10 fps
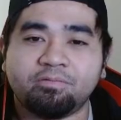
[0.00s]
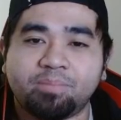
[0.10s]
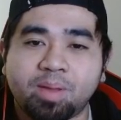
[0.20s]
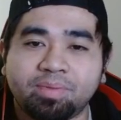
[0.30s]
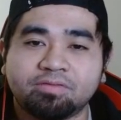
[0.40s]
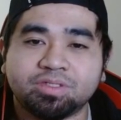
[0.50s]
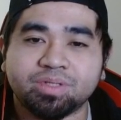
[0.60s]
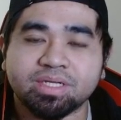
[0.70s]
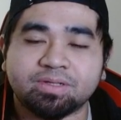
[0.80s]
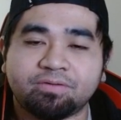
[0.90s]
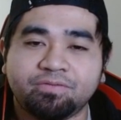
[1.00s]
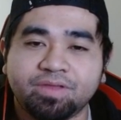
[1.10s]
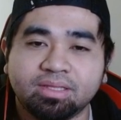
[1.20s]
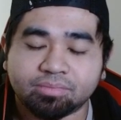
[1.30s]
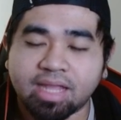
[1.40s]
Puppet of Strings to the
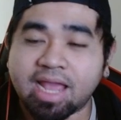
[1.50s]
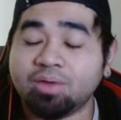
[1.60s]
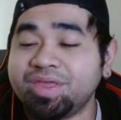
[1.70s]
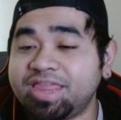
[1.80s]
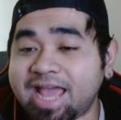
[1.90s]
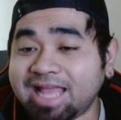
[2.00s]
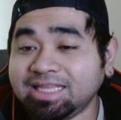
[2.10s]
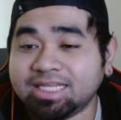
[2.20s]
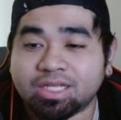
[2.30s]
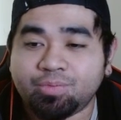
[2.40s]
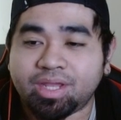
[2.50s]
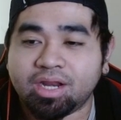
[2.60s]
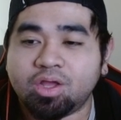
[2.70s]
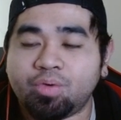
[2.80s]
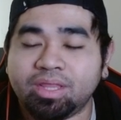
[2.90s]
field. And with that, we
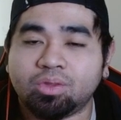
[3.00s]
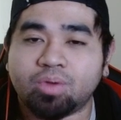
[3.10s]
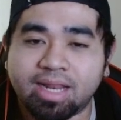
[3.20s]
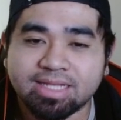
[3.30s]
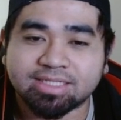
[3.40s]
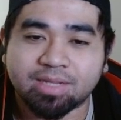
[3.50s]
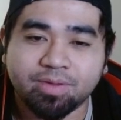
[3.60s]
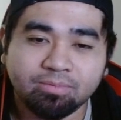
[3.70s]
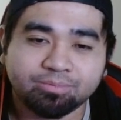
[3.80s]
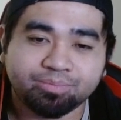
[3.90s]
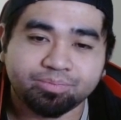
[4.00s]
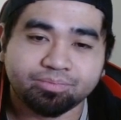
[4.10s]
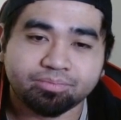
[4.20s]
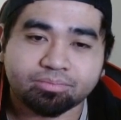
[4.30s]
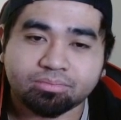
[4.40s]
can go into a Link Summon.
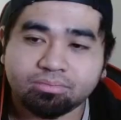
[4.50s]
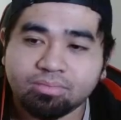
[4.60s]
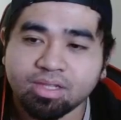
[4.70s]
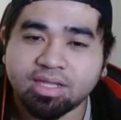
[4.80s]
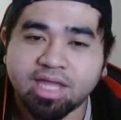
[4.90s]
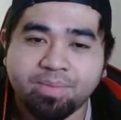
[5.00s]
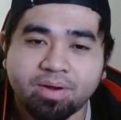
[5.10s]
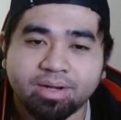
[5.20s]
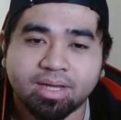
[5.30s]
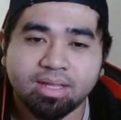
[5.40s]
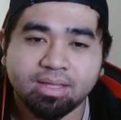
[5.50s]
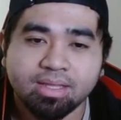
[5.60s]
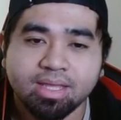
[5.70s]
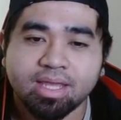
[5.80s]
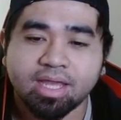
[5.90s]
Chimera Doll.
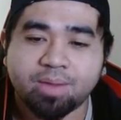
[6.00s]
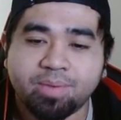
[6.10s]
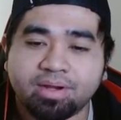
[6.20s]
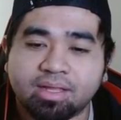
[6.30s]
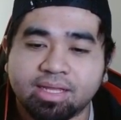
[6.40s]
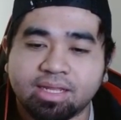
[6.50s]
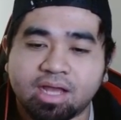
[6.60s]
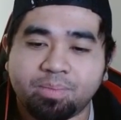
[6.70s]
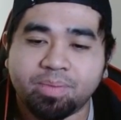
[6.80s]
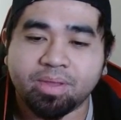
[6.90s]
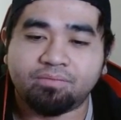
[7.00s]
Chimera Doll get a copy of